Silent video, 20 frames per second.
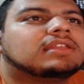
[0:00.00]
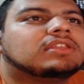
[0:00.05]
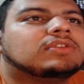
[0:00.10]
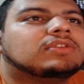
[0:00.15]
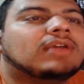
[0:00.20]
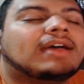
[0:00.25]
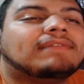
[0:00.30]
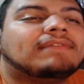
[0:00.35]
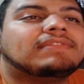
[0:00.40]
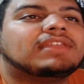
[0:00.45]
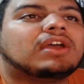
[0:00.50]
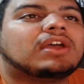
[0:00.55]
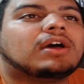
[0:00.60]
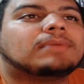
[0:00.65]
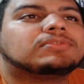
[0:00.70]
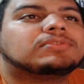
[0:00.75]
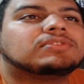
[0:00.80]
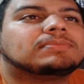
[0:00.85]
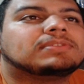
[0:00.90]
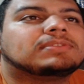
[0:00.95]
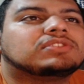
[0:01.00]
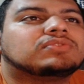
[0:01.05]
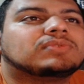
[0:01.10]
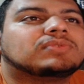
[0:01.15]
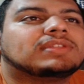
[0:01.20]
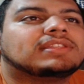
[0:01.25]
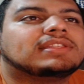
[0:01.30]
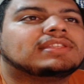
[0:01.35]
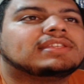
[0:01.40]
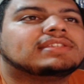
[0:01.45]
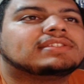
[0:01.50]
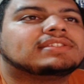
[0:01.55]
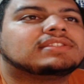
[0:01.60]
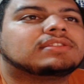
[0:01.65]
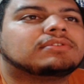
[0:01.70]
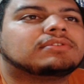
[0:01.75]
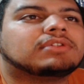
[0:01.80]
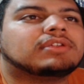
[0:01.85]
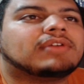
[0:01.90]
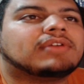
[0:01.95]
You have the option between these
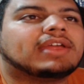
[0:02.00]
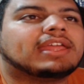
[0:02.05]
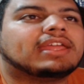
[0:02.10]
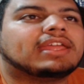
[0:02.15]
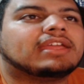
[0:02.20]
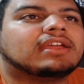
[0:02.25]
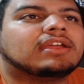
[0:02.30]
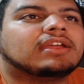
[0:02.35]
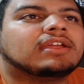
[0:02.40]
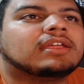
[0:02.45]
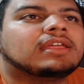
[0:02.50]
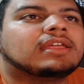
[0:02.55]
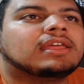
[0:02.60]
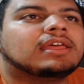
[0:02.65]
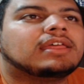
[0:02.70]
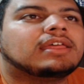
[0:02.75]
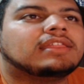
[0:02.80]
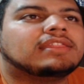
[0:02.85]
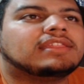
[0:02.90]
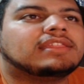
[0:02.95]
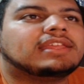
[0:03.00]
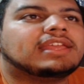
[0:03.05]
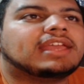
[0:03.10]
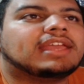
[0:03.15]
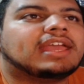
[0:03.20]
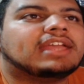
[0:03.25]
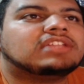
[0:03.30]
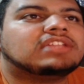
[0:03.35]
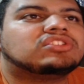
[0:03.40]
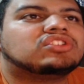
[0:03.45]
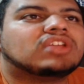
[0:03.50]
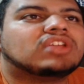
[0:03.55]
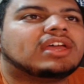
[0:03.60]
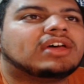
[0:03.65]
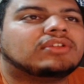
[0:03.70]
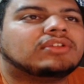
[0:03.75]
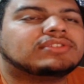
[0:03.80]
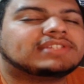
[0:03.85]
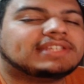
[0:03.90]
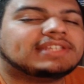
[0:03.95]
three right here: the
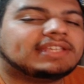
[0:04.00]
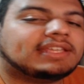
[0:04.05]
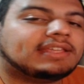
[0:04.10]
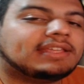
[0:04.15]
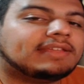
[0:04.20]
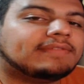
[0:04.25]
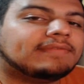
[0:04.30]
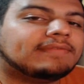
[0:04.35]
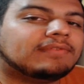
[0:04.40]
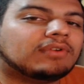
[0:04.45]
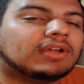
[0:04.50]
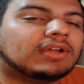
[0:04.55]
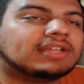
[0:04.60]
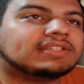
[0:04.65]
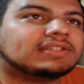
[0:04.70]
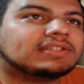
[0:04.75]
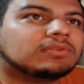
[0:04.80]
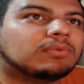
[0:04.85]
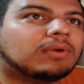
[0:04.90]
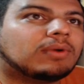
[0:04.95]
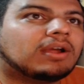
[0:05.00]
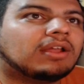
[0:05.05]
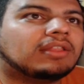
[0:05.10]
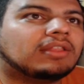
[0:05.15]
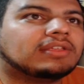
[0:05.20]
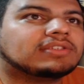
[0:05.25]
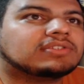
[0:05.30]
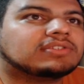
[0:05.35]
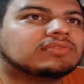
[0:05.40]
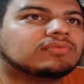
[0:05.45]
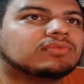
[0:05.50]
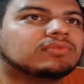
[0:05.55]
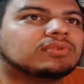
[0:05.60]
HLTE, Verizon Wireless,